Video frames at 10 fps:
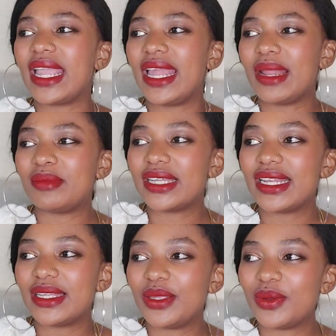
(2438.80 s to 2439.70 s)
And I'm
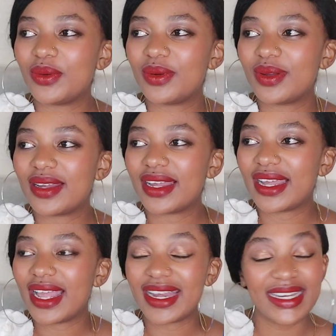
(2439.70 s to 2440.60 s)
telling you,
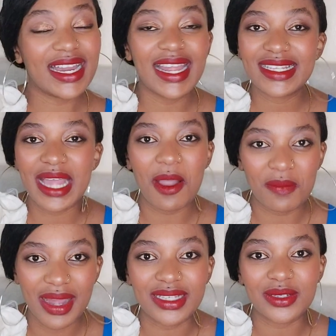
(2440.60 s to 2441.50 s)
I realized how
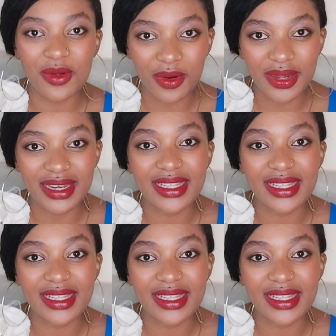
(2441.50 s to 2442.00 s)
much God